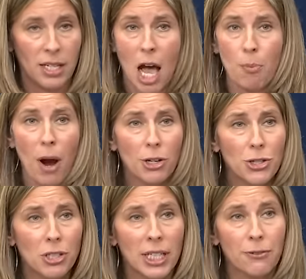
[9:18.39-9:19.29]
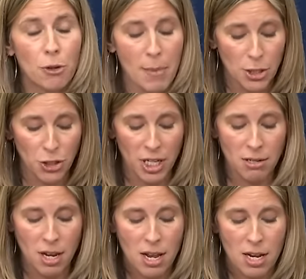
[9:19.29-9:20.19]
not partial
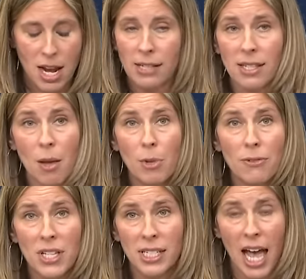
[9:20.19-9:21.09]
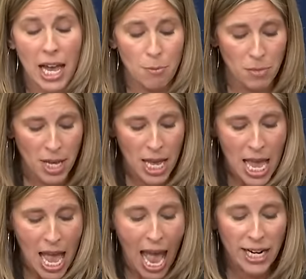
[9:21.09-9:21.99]
information, not some of the time,
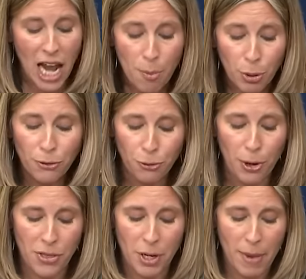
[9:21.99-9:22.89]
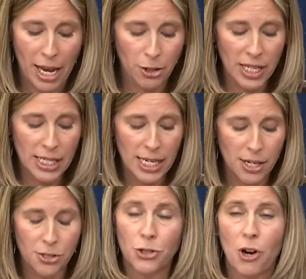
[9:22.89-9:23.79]
and not put forth in a manner that
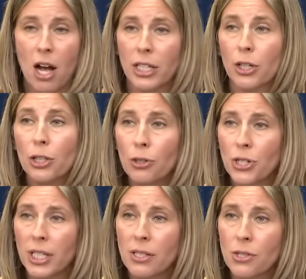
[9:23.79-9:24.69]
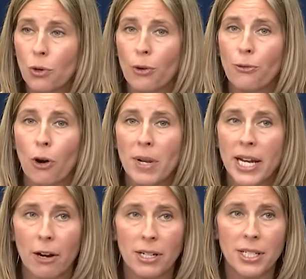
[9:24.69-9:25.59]
seeks to draw conclusions or form a
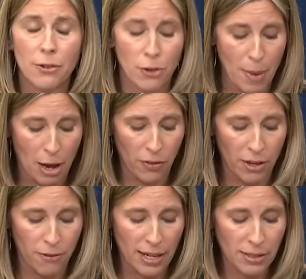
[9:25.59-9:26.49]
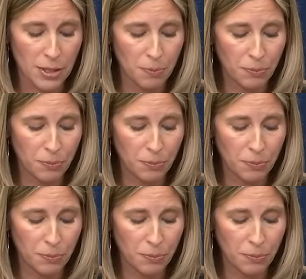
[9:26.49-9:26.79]
narrative about the event.